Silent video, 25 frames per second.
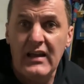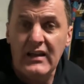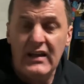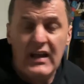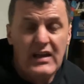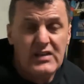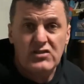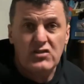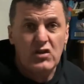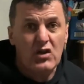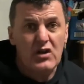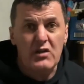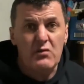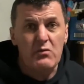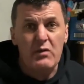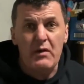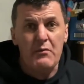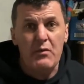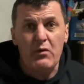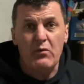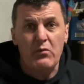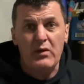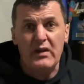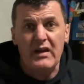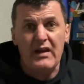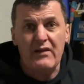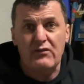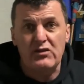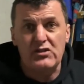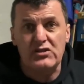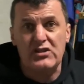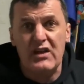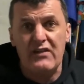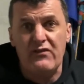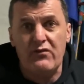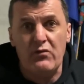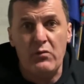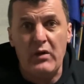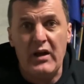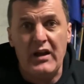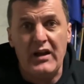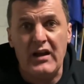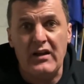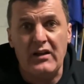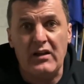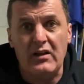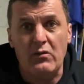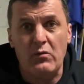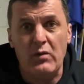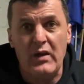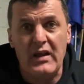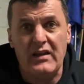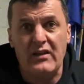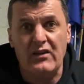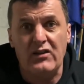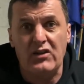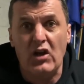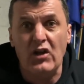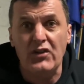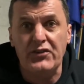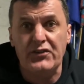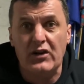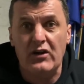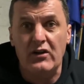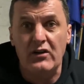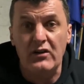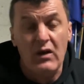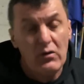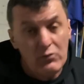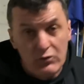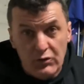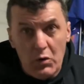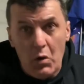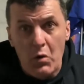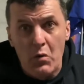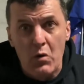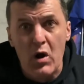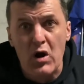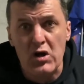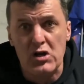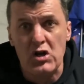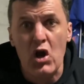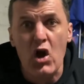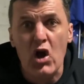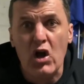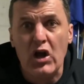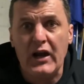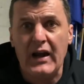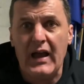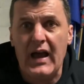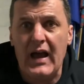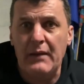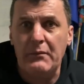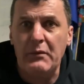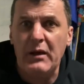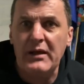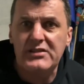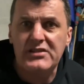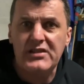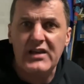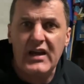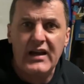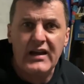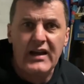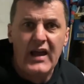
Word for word: That's the only women we'd ever see from one end of the week to the other. No, they were worth looking at, I'm not saying